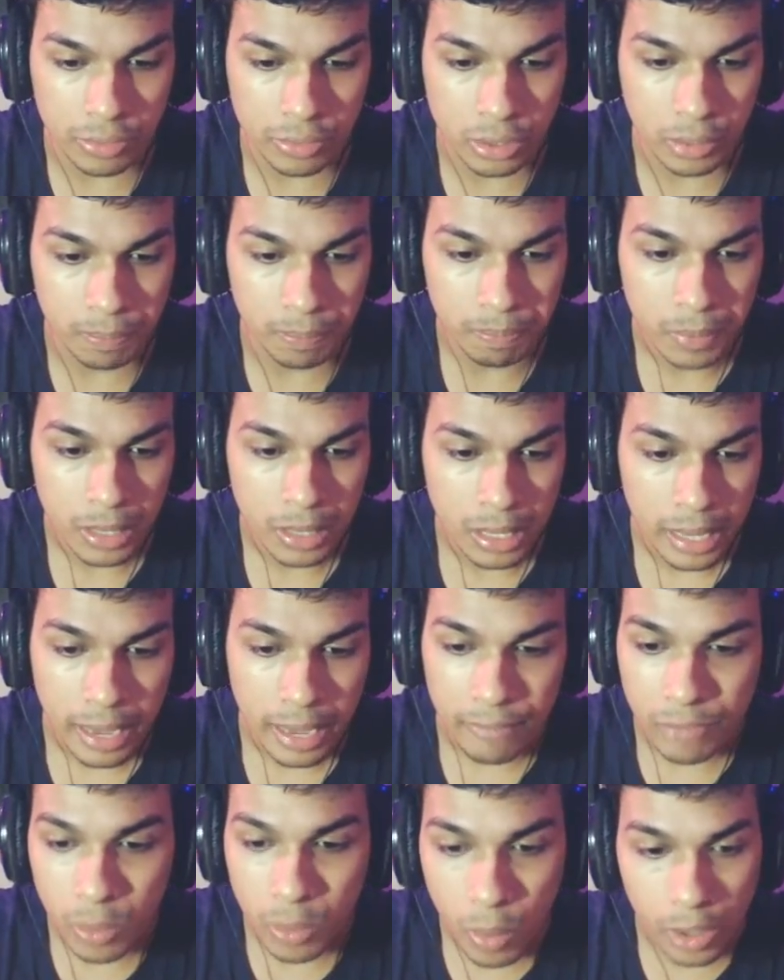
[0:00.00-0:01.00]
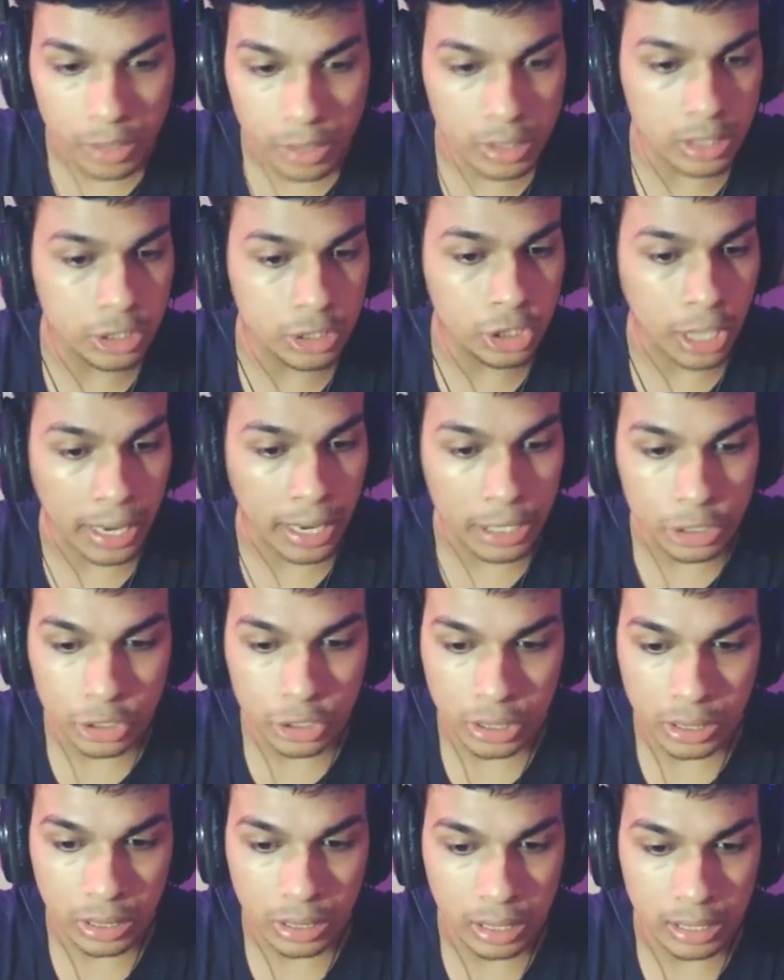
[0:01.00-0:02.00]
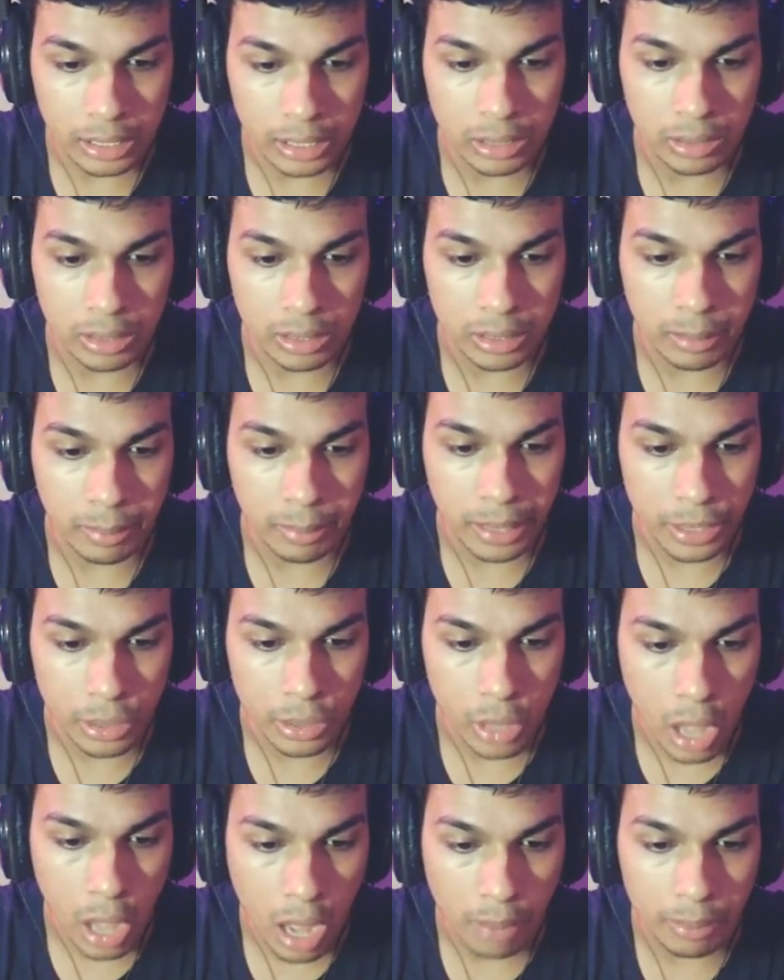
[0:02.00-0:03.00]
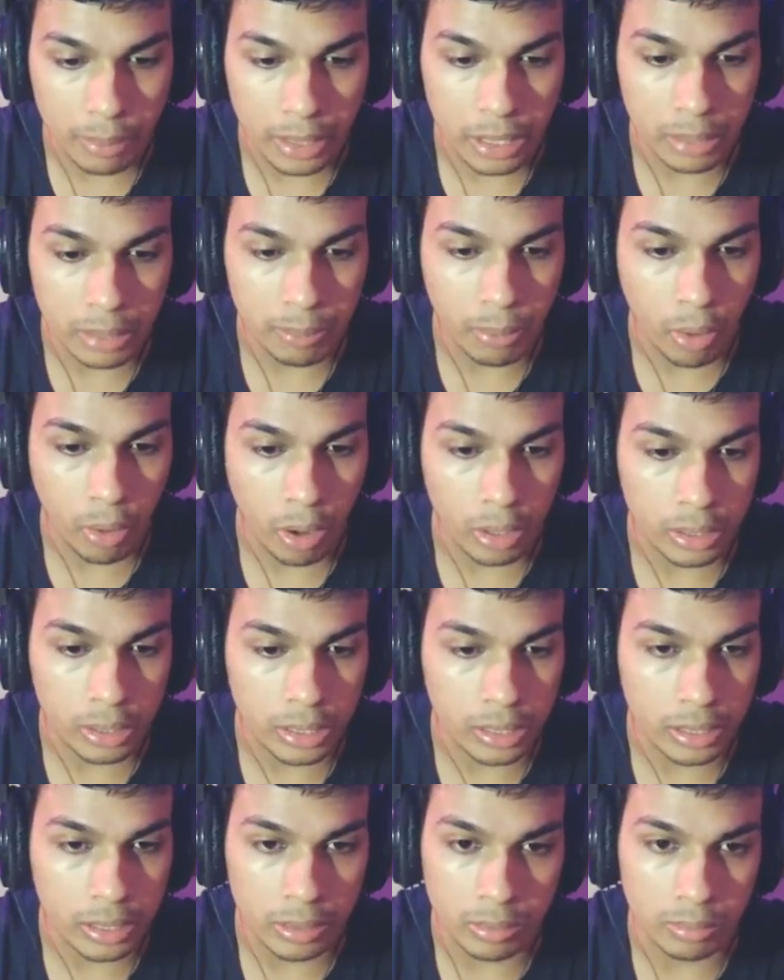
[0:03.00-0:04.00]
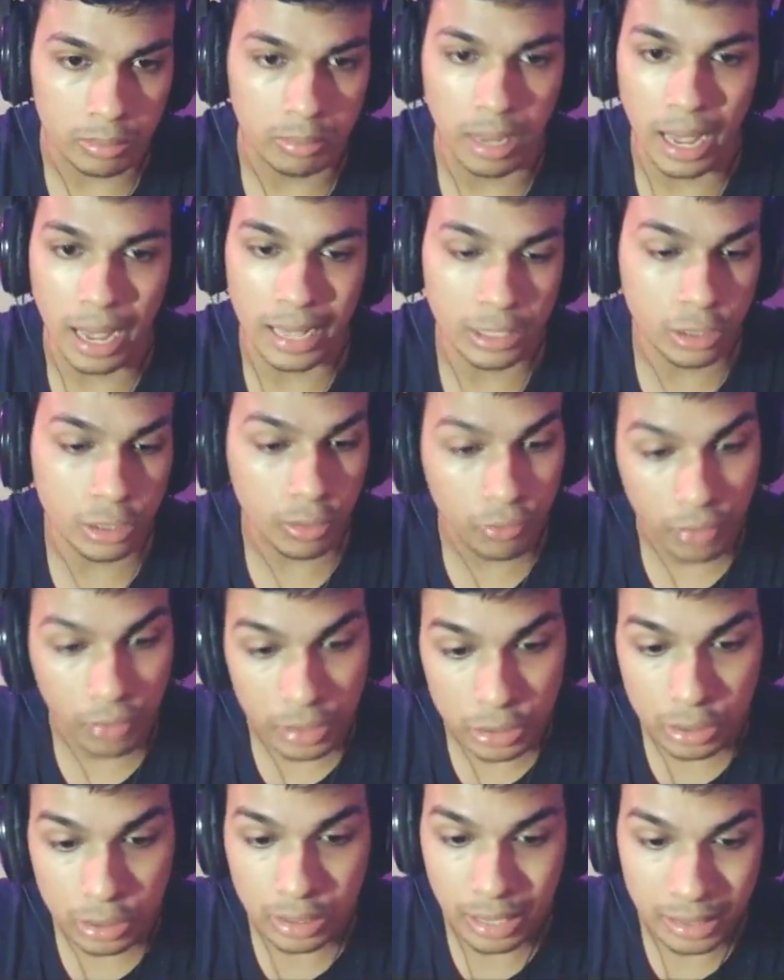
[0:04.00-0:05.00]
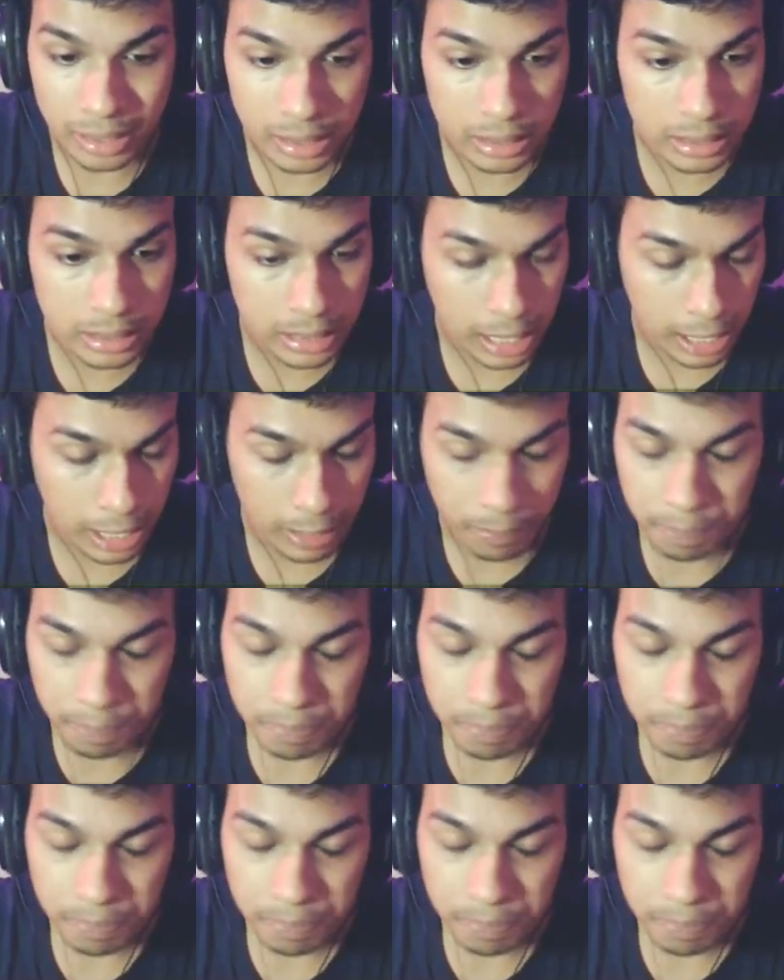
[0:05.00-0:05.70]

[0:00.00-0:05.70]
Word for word: So if you want, you can change it, like you know, in the main lobby, probably you know, ask your friends to get the same,